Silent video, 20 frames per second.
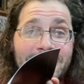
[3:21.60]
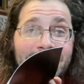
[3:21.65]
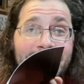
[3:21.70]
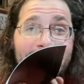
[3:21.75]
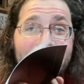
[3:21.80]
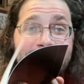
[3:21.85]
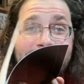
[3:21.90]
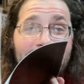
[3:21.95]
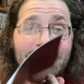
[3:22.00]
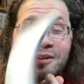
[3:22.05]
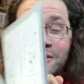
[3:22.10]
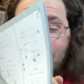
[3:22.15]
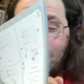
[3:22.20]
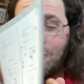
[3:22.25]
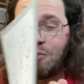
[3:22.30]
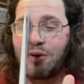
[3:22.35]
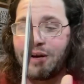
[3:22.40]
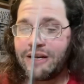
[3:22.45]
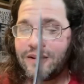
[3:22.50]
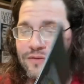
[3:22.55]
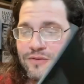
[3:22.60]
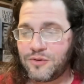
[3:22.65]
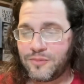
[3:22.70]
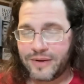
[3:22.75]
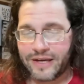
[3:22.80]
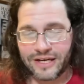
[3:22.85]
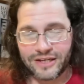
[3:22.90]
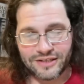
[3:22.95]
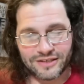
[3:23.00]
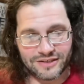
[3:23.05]
It's got quite a few
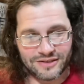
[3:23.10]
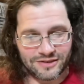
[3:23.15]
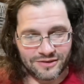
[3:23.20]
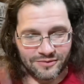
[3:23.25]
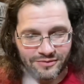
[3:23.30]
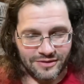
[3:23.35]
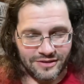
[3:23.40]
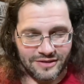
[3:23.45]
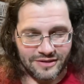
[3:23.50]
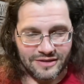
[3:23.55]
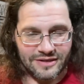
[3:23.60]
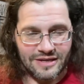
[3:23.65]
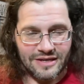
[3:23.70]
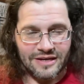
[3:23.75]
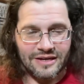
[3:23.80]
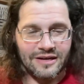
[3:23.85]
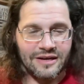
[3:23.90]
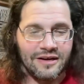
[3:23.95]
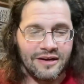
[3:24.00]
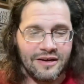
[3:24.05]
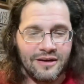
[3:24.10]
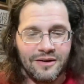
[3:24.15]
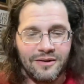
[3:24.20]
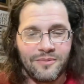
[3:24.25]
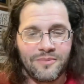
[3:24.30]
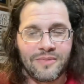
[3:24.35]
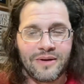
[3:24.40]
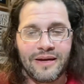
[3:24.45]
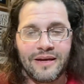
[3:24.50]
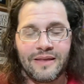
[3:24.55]
pages to it,
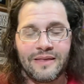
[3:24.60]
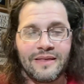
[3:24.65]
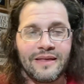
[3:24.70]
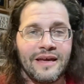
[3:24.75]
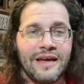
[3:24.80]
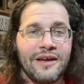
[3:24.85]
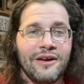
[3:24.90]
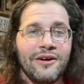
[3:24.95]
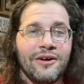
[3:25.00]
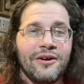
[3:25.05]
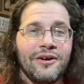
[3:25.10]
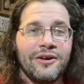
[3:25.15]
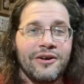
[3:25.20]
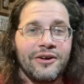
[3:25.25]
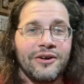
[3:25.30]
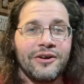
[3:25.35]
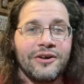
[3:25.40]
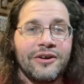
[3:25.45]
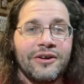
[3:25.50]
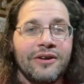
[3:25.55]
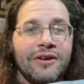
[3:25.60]
and they are